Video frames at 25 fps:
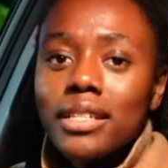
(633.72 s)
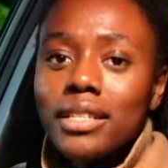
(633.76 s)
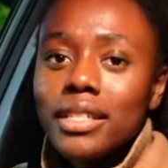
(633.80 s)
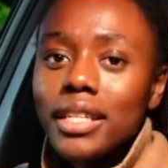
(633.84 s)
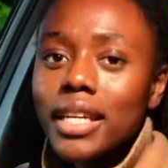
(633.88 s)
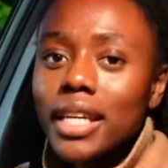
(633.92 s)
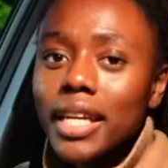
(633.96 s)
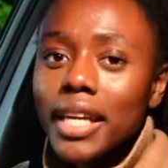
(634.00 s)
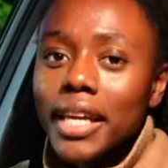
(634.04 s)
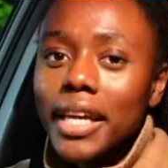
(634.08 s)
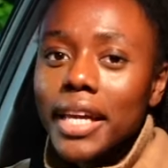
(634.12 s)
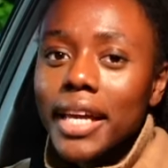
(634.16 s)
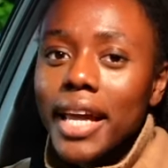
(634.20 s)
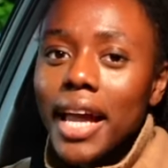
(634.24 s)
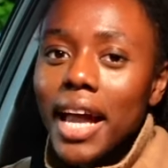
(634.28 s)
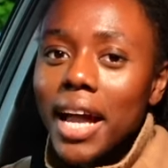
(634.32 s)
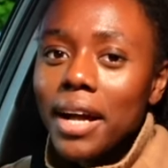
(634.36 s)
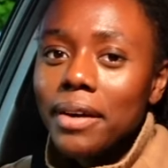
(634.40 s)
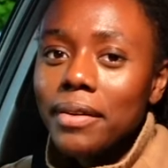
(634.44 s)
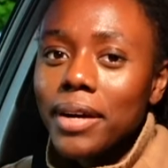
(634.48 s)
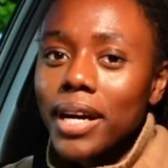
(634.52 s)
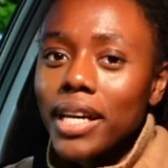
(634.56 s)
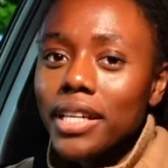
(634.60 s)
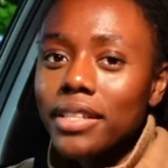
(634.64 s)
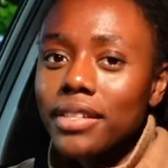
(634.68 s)
seeing
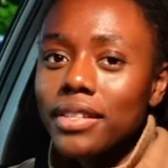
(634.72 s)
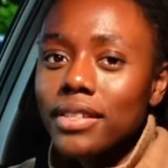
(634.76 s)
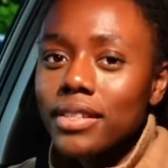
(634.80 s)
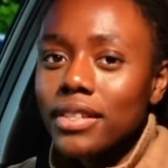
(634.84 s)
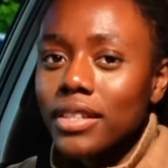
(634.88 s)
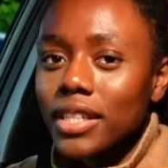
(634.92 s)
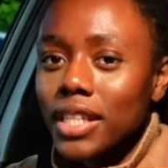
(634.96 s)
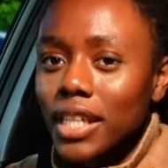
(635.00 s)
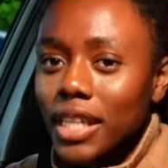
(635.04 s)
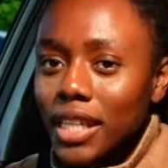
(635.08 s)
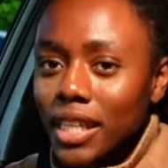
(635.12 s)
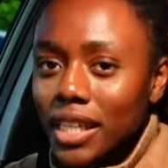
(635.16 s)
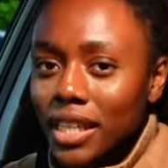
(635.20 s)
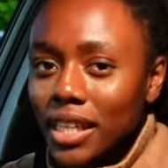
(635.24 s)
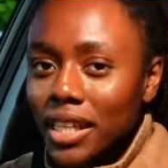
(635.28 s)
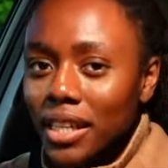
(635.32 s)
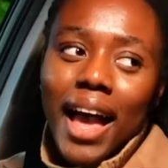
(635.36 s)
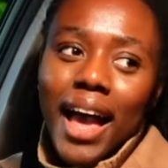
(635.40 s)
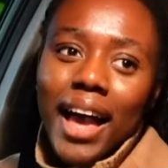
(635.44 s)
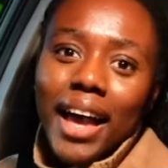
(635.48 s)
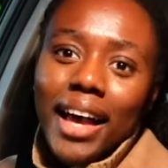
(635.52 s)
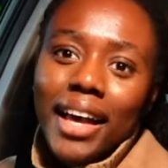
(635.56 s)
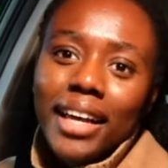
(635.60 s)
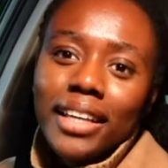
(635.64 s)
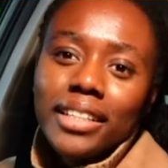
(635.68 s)
how I study
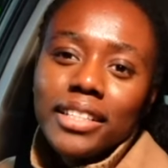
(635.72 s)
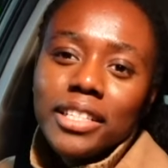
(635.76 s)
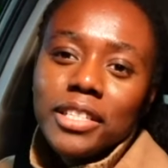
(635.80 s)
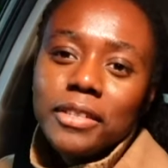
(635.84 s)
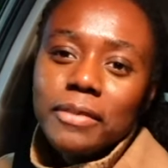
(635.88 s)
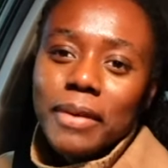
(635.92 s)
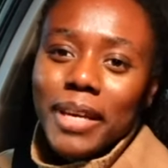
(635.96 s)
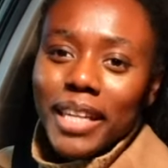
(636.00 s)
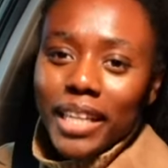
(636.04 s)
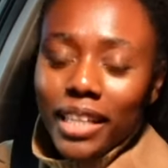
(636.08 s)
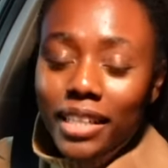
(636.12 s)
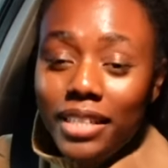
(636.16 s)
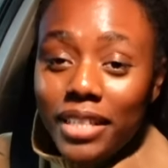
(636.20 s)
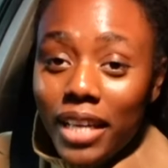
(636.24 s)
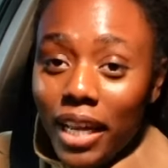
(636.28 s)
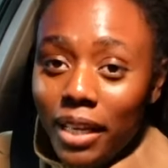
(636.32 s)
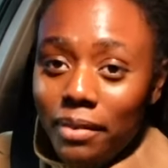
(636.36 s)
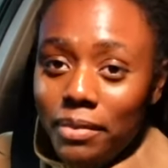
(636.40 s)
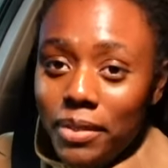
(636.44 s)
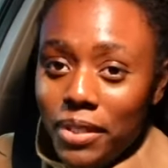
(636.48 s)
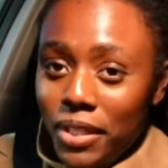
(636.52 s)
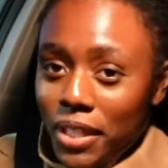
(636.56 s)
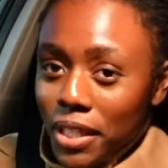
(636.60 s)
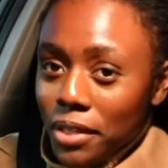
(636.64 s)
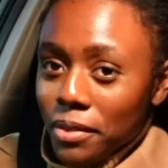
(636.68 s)
and spending time
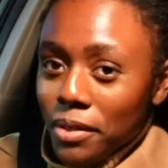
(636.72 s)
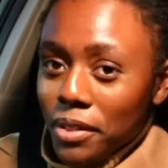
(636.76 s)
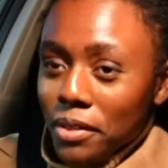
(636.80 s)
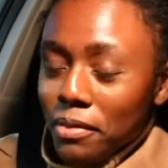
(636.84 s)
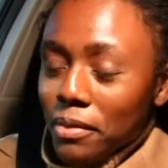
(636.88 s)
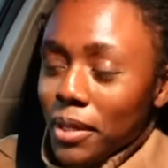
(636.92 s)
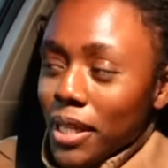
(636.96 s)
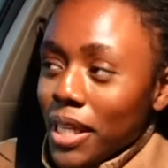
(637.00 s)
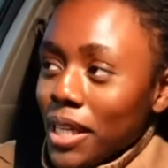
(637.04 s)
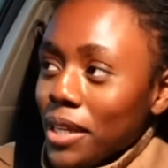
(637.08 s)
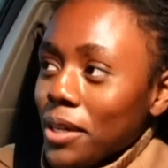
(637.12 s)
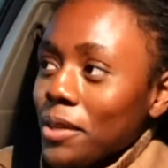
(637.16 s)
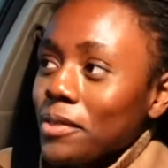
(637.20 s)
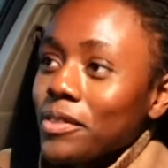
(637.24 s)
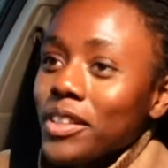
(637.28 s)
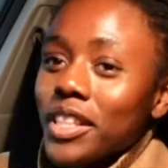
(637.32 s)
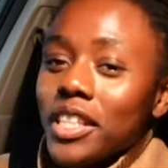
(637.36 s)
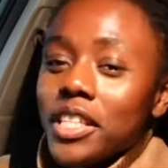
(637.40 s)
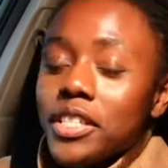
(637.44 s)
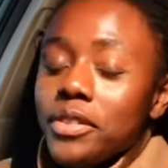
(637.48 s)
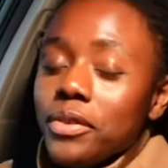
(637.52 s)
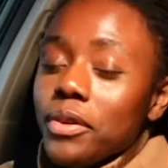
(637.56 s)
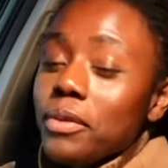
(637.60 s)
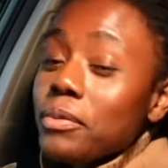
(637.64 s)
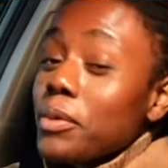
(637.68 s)
sitting with me. Hopefully
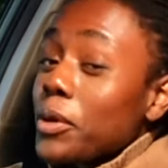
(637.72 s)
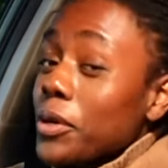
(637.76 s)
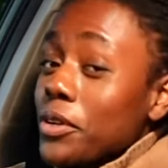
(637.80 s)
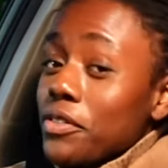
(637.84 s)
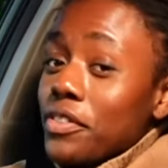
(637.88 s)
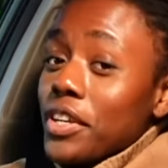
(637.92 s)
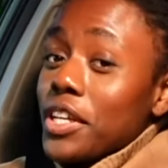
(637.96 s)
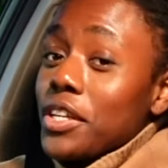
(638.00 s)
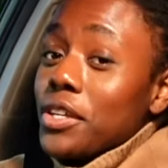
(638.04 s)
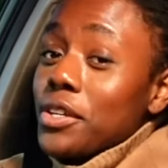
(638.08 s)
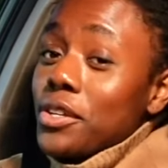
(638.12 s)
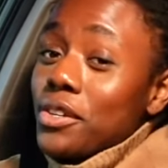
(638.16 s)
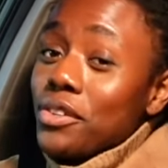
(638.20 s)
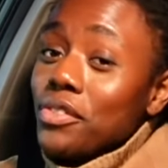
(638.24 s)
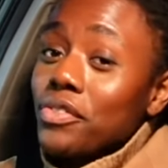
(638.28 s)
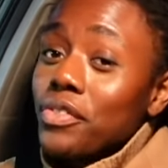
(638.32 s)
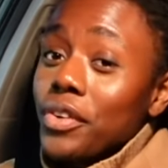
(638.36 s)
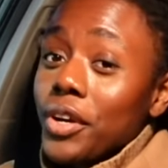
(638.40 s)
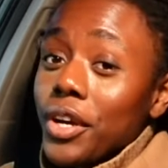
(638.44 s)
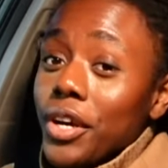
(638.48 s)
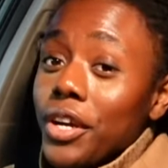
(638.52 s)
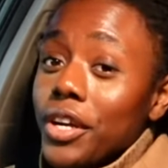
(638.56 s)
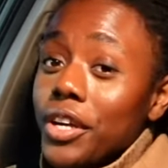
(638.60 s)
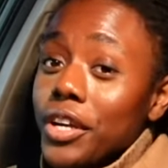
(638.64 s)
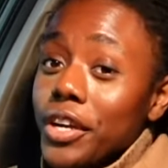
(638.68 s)
this will motivate you
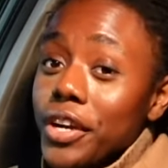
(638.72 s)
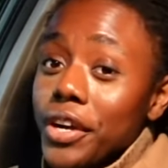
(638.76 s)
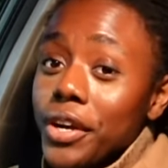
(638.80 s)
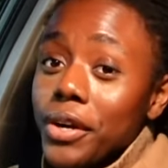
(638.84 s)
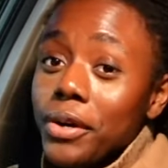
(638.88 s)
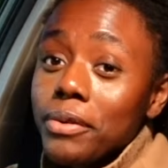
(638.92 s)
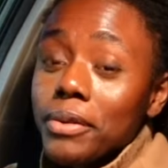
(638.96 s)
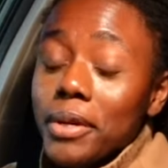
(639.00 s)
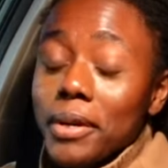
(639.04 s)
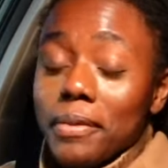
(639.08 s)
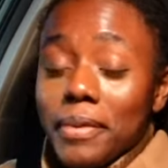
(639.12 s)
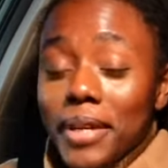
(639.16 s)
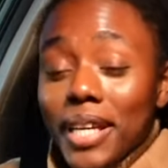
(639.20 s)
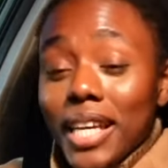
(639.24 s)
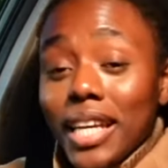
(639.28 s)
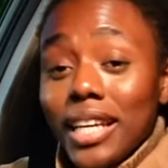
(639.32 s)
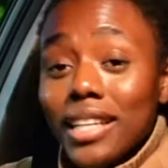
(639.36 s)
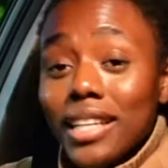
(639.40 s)
for your upcoming